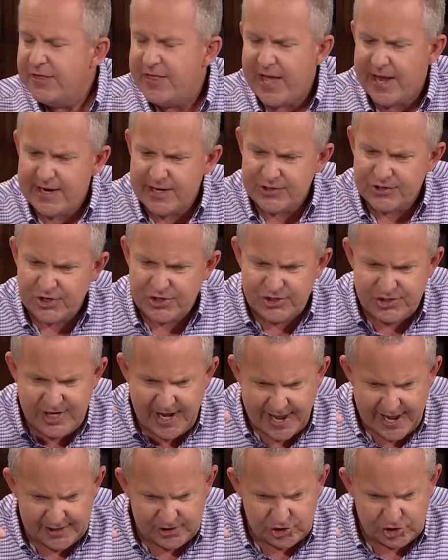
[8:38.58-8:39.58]
that is
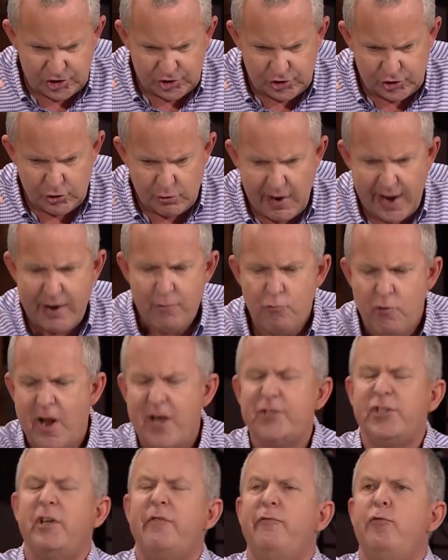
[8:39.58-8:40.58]
attached to a
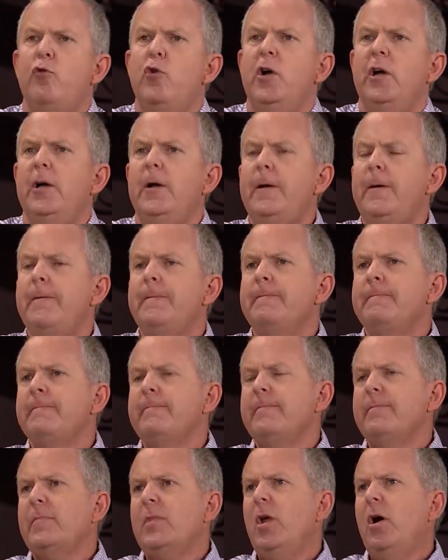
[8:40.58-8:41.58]
reservoir
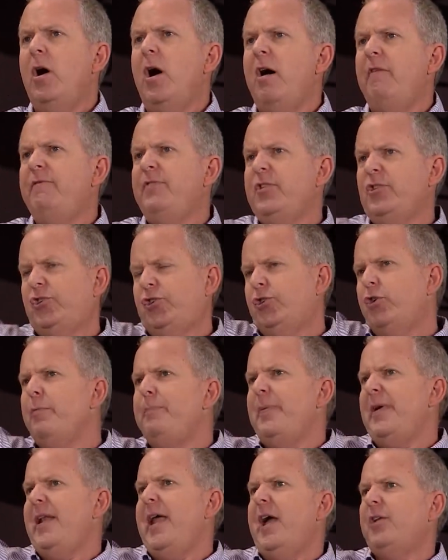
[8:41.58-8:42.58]
of the
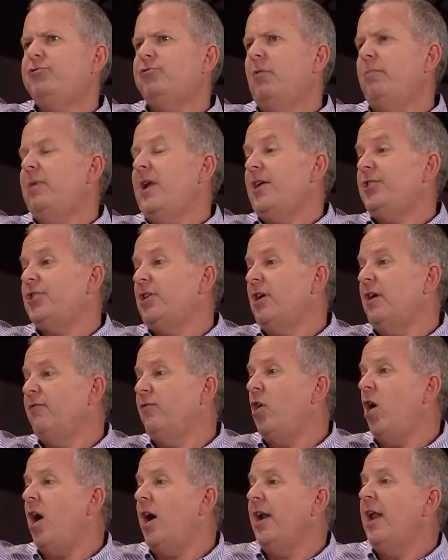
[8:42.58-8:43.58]
supernatural blessing
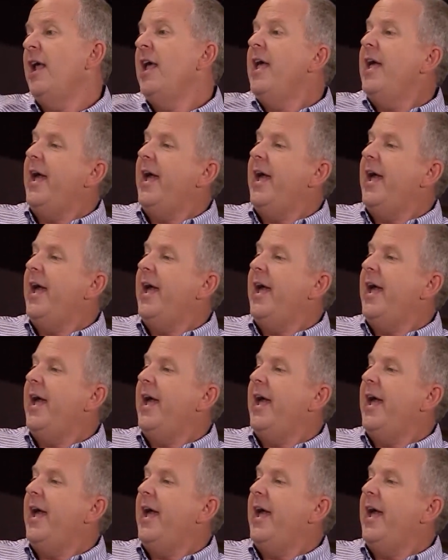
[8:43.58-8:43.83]
of God.